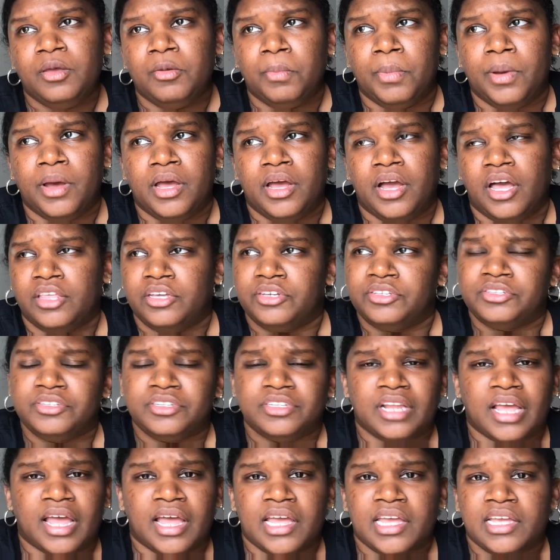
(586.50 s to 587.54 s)
But other than
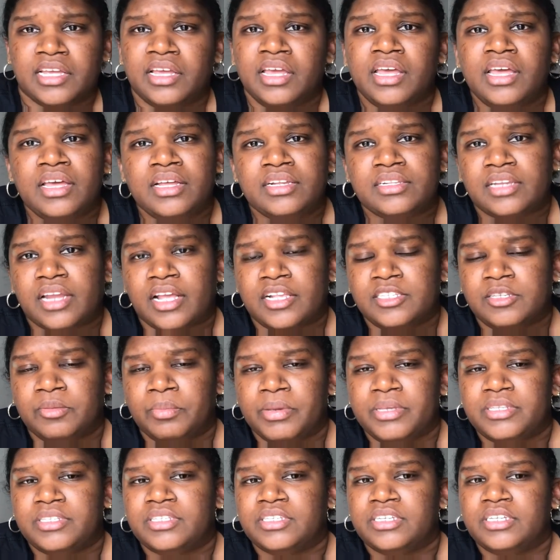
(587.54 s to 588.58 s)
that, that's
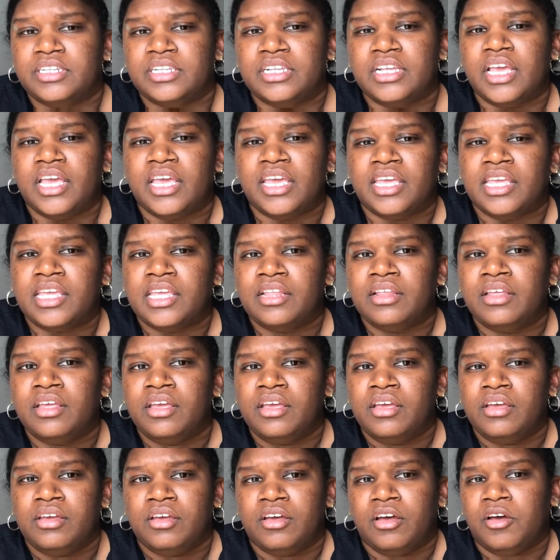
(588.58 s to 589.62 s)
basically it.
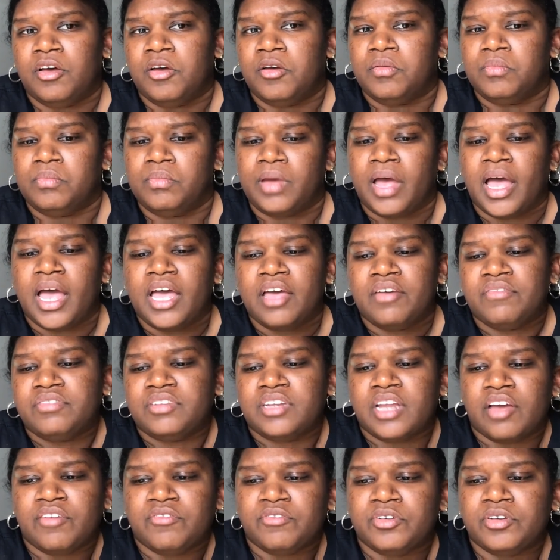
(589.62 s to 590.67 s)
Um, I have
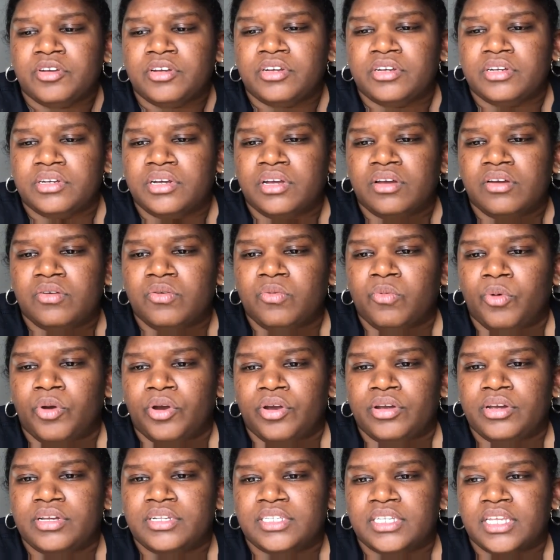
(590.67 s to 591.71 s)
never
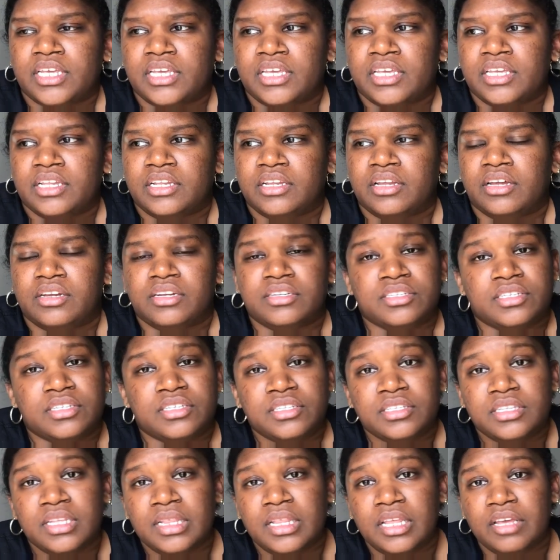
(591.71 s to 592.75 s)
worked in an
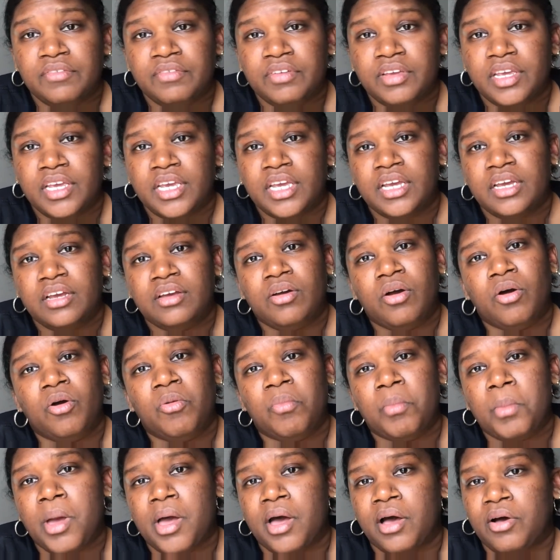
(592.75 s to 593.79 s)
assisted living,
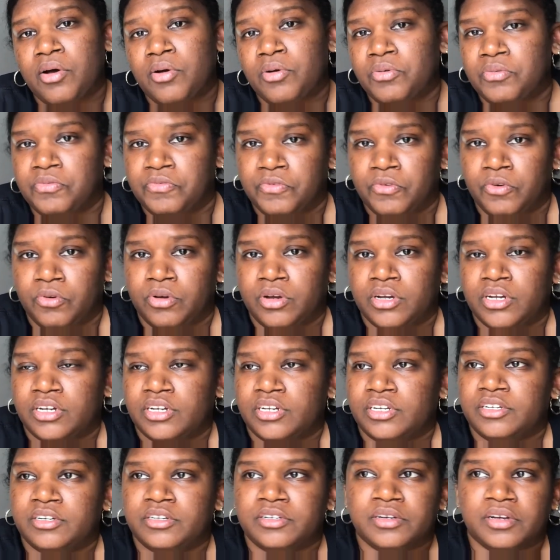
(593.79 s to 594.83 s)
home health,
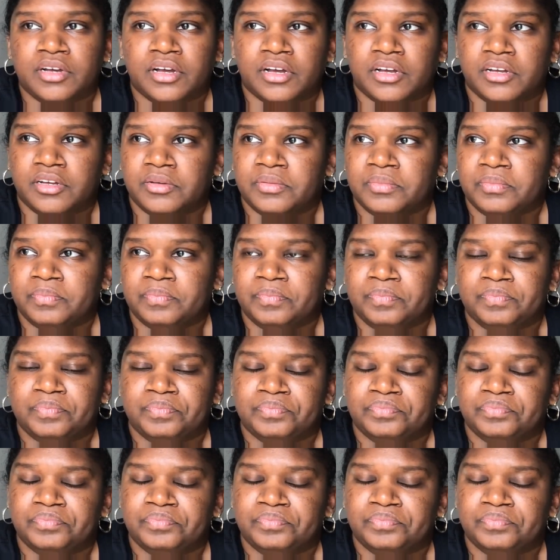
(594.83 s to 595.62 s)
or um,